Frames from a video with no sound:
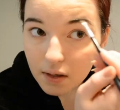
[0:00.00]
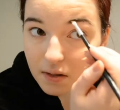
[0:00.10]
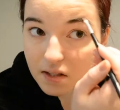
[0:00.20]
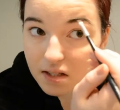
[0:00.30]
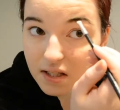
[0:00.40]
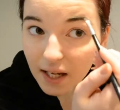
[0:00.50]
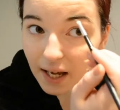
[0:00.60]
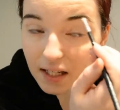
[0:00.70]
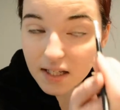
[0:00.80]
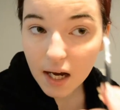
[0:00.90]
since I
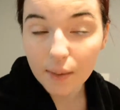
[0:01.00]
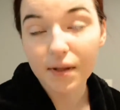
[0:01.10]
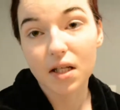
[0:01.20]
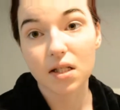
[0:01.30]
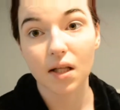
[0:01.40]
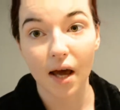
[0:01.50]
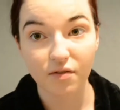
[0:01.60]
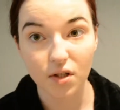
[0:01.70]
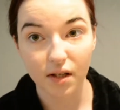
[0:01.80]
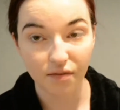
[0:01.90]
had time and I didn't have
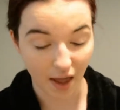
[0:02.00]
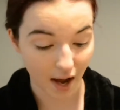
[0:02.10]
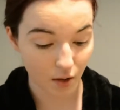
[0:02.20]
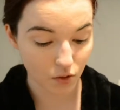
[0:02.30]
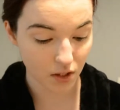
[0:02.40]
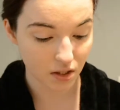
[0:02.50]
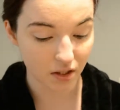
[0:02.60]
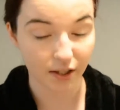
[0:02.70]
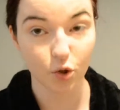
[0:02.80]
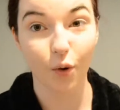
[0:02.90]
to leave the house
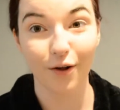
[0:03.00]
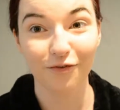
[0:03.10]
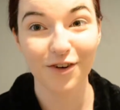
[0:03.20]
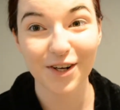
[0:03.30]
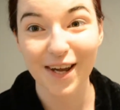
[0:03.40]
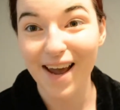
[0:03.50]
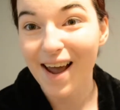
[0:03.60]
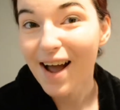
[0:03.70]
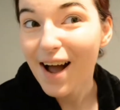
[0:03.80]
until like 12:30.